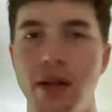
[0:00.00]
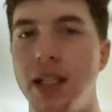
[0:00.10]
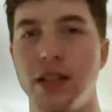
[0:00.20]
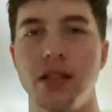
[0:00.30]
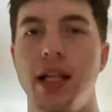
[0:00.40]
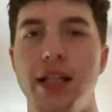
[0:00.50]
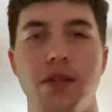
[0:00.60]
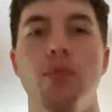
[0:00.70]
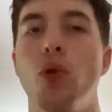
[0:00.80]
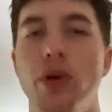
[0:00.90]
Less is less,
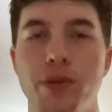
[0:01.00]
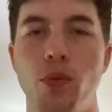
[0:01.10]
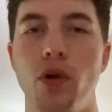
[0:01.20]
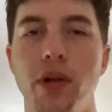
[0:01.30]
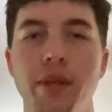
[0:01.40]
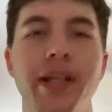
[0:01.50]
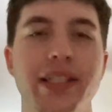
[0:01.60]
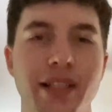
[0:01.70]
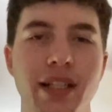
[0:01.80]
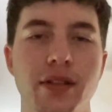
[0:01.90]
more is more. That makes
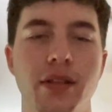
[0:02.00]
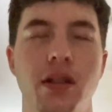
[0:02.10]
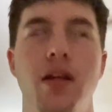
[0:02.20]
sense.